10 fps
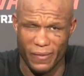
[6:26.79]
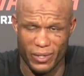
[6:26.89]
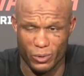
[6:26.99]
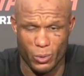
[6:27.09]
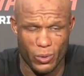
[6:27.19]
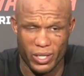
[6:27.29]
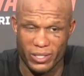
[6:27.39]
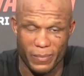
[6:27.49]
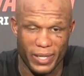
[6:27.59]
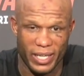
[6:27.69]
He was talking
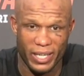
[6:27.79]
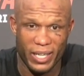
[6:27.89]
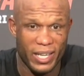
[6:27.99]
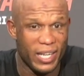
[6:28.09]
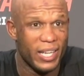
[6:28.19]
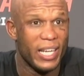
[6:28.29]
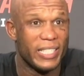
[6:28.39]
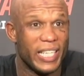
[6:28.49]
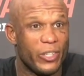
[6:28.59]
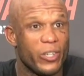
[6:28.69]
to me.
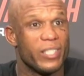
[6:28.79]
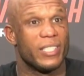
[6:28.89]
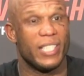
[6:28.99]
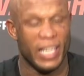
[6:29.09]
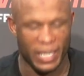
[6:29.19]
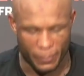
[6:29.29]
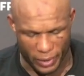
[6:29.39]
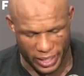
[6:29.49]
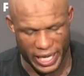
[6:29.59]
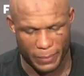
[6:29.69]
He said he couldn't see,
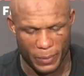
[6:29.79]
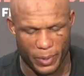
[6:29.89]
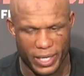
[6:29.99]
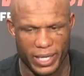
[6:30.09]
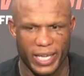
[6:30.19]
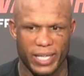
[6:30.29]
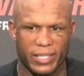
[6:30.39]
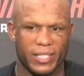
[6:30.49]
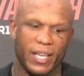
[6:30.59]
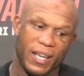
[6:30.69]
but he had me by the
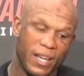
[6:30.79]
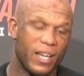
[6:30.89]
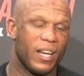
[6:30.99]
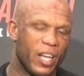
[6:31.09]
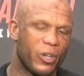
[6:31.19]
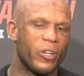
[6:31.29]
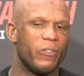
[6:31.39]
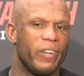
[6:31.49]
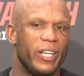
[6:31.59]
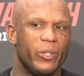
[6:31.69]
legs, and I
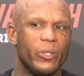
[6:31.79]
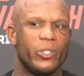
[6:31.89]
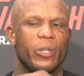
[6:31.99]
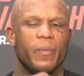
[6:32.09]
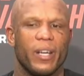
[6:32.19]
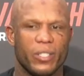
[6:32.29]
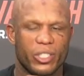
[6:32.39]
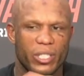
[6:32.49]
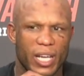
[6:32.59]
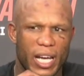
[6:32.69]
couldn't really do too
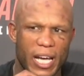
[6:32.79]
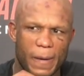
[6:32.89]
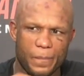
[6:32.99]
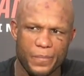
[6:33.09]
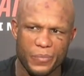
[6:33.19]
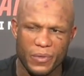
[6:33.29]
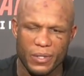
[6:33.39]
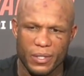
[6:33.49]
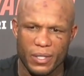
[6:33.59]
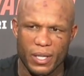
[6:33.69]
much.
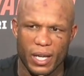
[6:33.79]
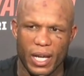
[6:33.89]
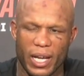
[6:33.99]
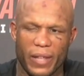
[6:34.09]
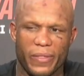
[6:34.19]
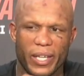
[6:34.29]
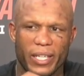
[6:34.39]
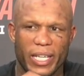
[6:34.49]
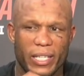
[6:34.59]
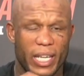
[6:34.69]
And I
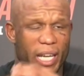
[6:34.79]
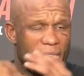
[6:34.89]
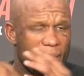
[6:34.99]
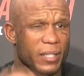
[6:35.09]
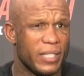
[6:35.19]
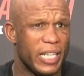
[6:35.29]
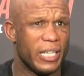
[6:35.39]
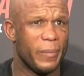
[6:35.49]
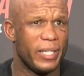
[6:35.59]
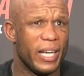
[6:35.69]
think he ended up
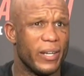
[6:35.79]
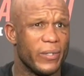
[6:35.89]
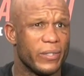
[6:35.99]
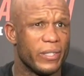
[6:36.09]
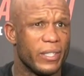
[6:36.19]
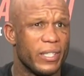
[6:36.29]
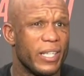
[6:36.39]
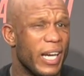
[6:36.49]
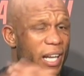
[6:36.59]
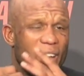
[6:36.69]
taking me down.
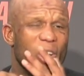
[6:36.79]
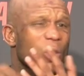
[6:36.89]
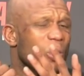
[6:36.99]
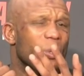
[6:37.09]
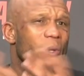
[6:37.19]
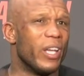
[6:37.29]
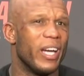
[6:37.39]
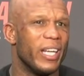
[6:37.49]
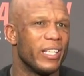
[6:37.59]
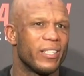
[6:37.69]
And I knew,
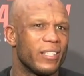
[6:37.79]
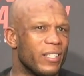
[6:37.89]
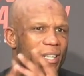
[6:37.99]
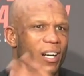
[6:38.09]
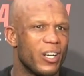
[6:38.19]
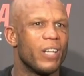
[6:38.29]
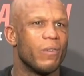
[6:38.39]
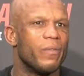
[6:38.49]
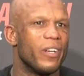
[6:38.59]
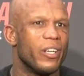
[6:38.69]
like, I'm going to
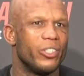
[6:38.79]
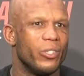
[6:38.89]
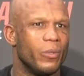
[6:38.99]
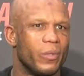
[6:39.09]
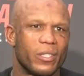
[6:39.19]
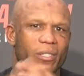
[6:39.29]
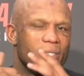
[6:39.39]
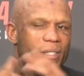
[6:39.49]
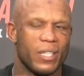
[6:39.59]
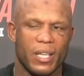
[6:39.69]
reverse you
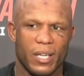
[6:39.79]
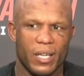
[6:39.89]
because,